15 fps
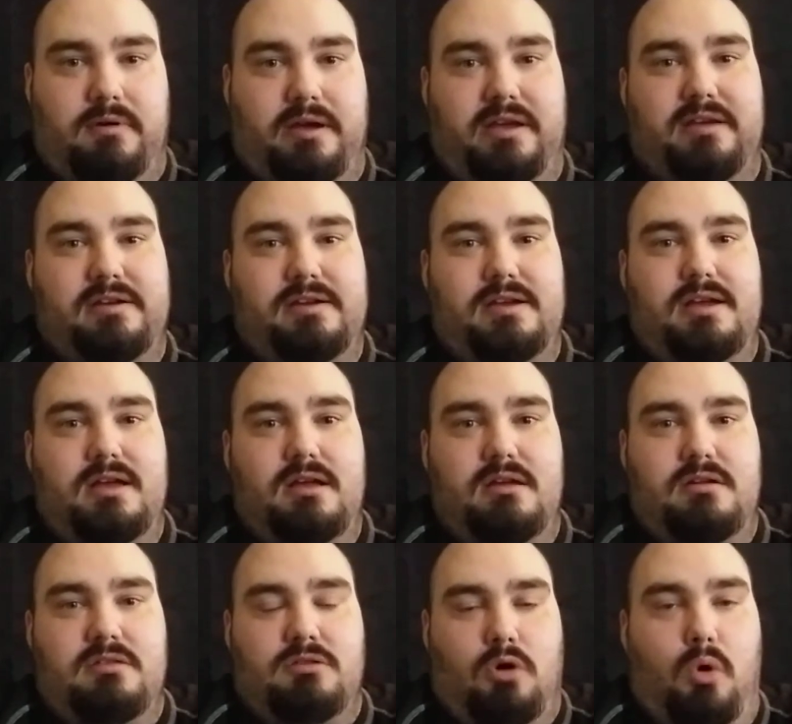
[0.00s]
way.
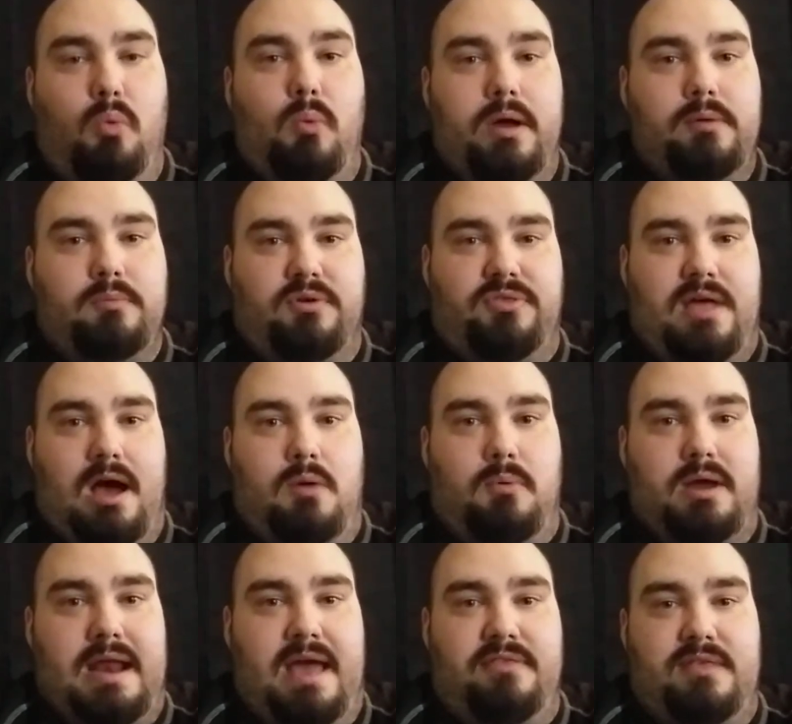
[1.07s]
So it went with that
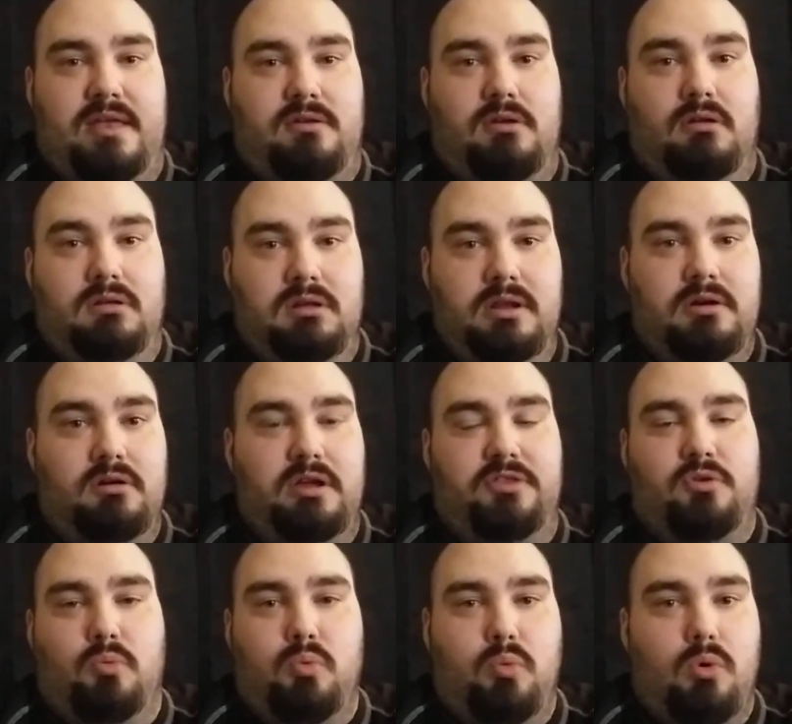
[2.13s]
one, and then literally
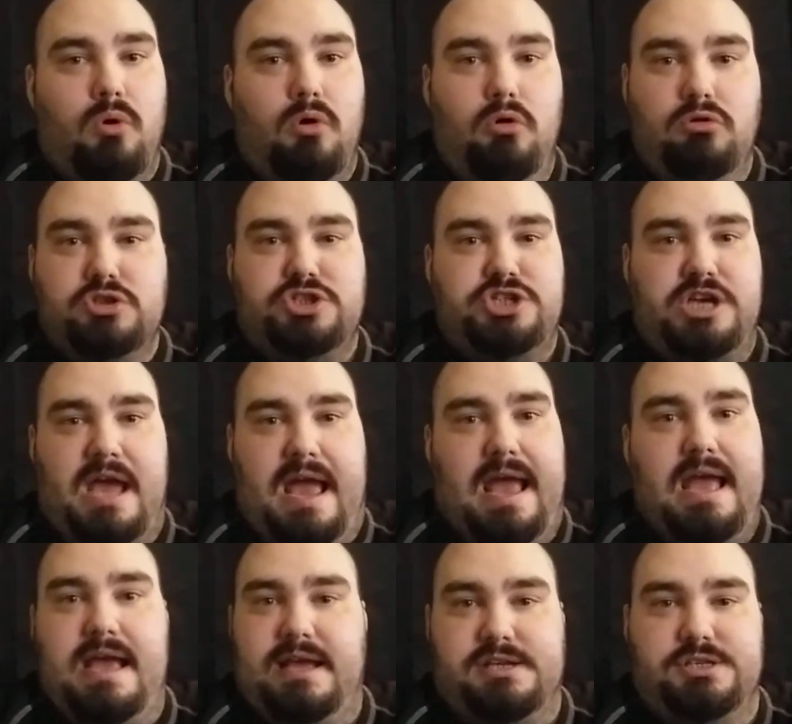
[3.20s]
the world
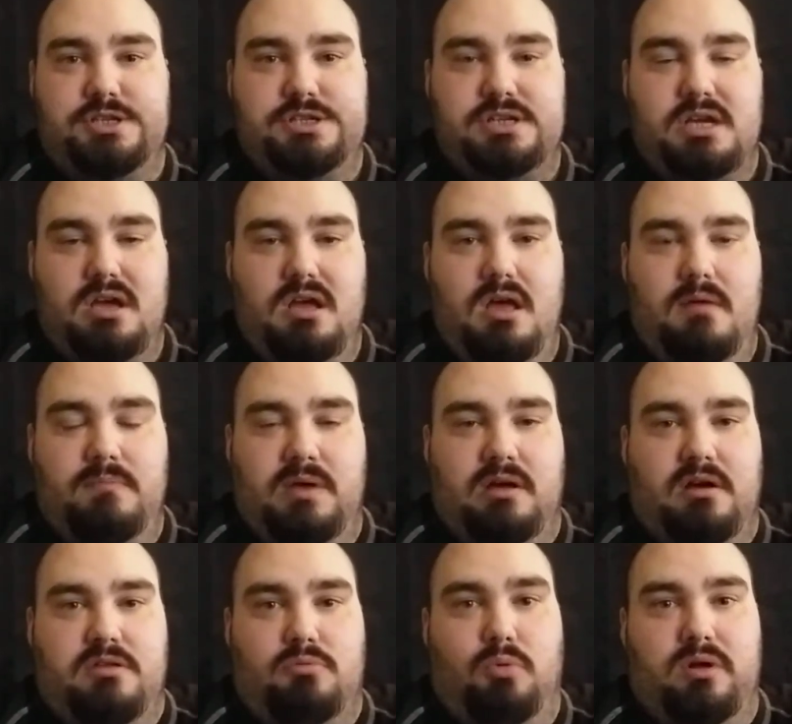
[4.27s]
changed
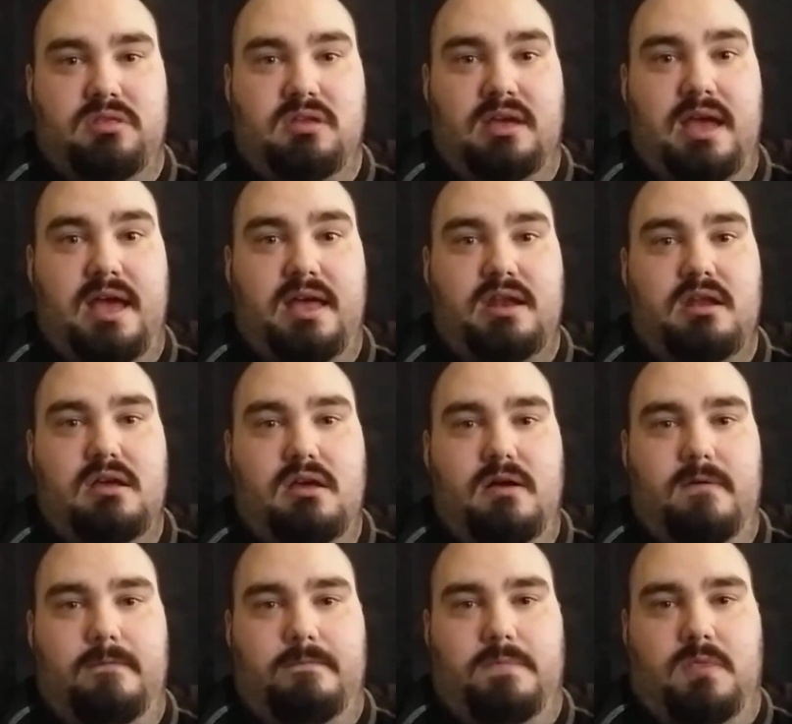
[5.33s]
because once again,
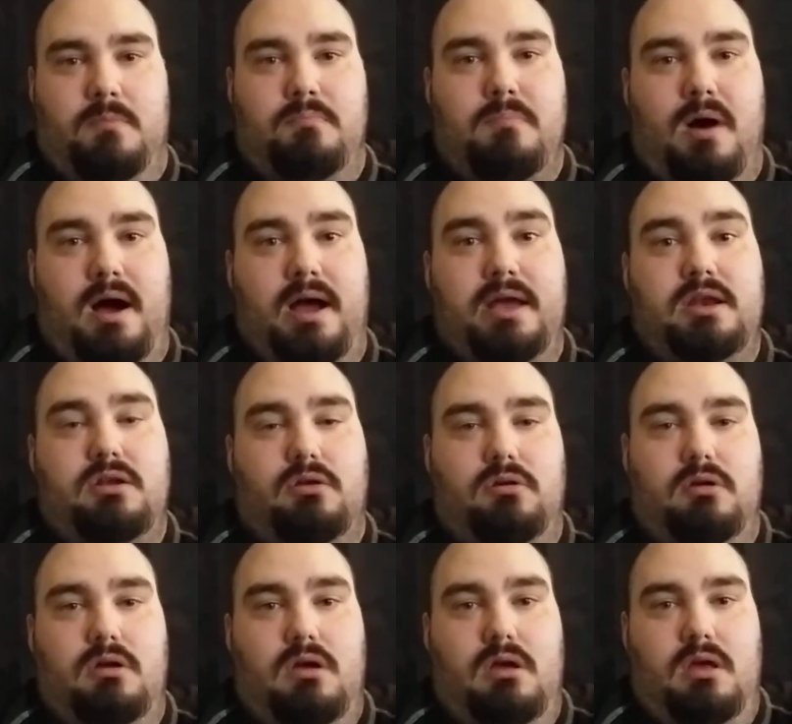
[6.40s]
the mind
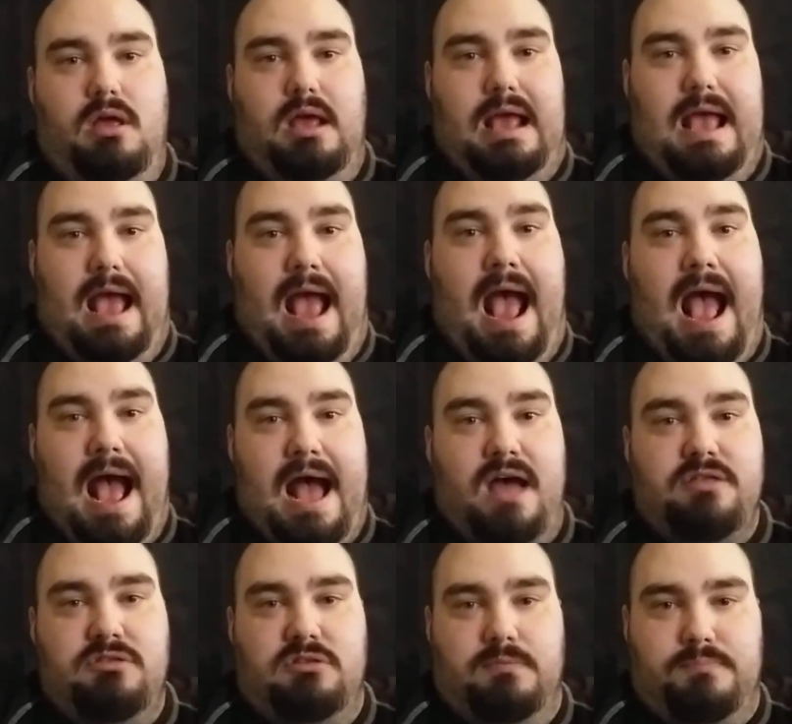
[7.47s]

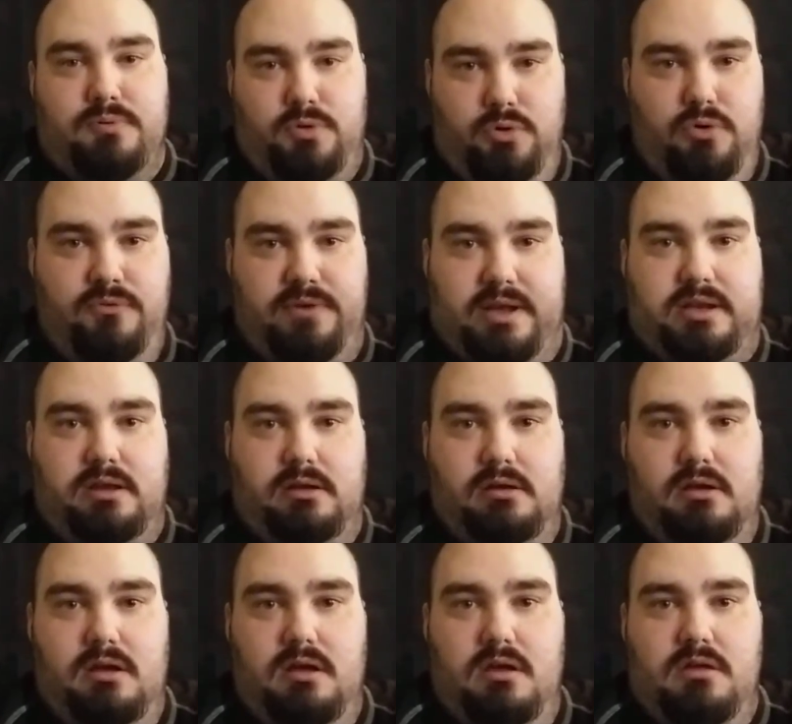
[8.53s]
has to prove it.
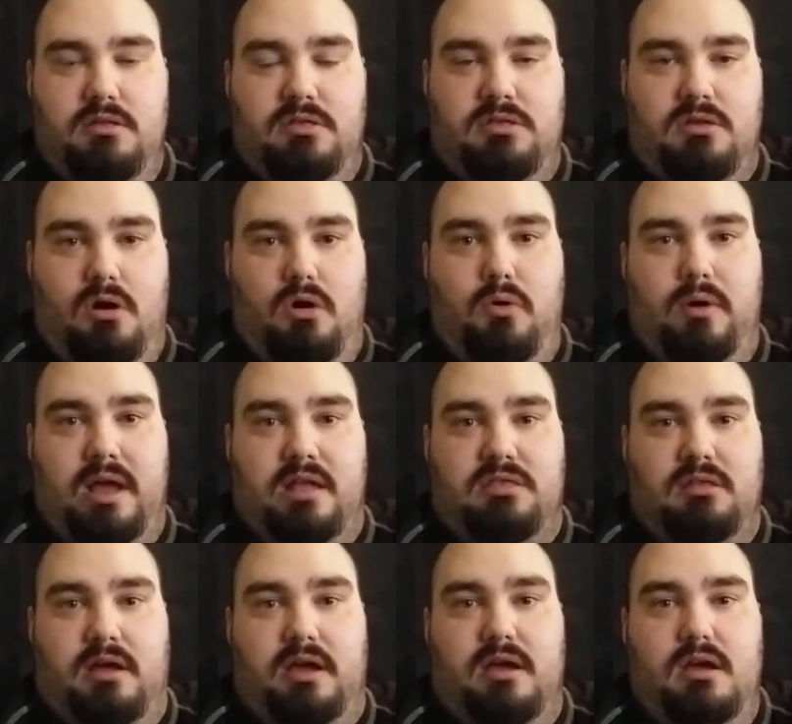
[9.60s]
So
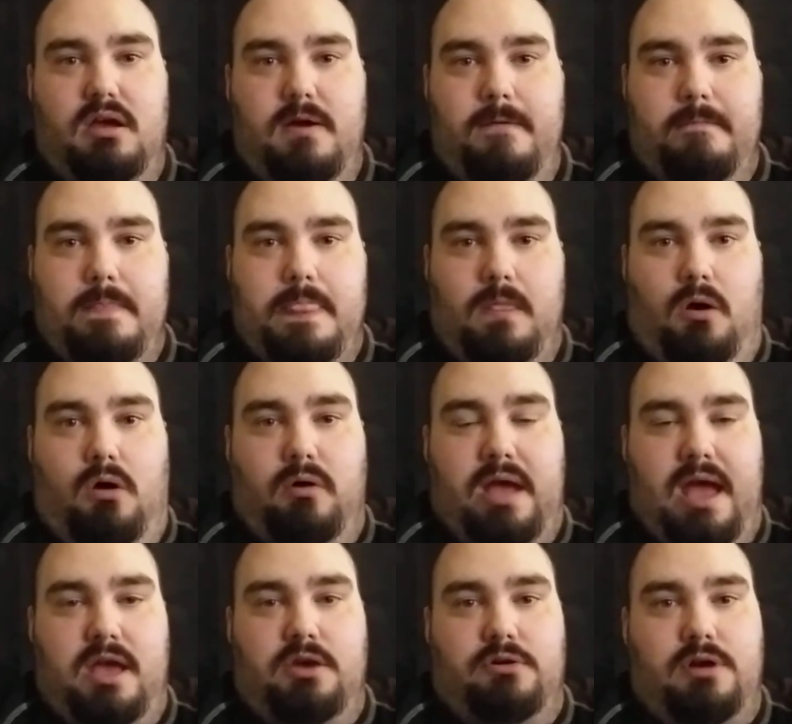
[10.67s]
it's like,
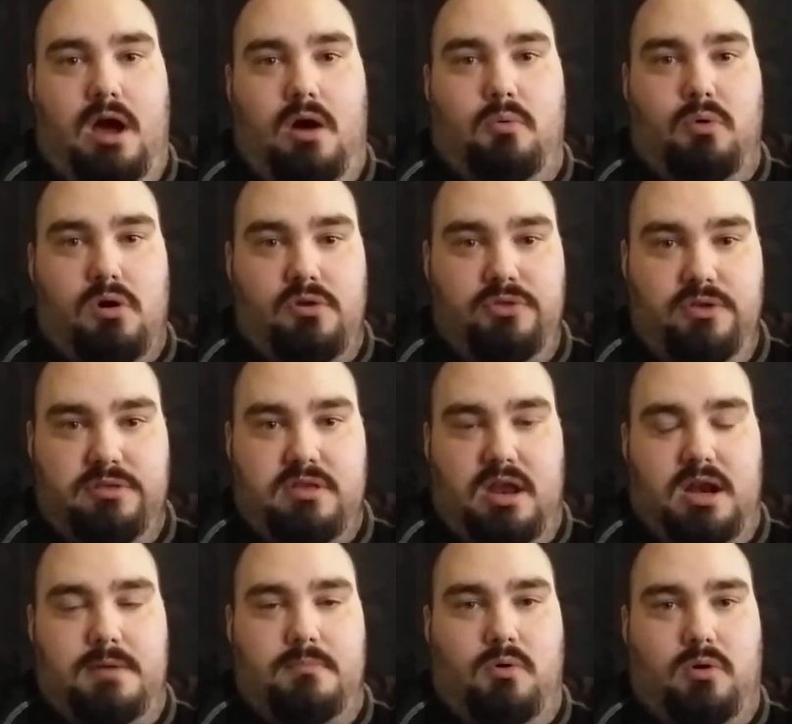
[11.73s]
okay, you're not worthless
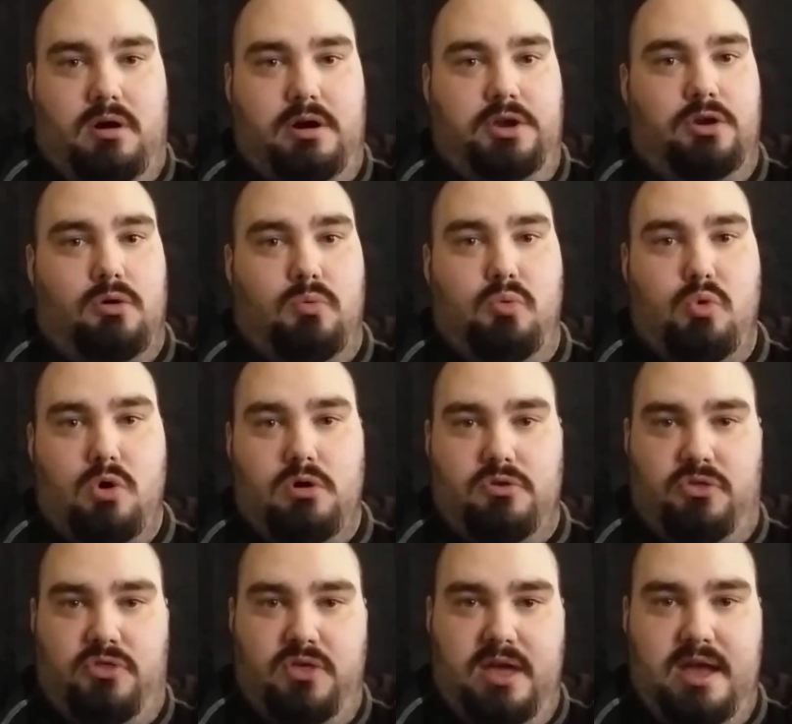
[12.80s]
anymore, you're
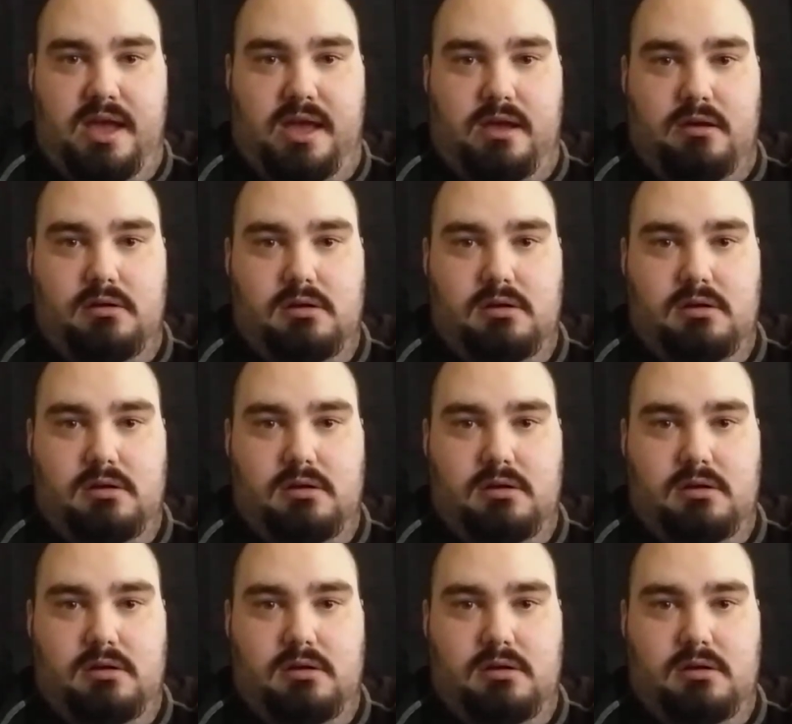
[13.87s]
worthy.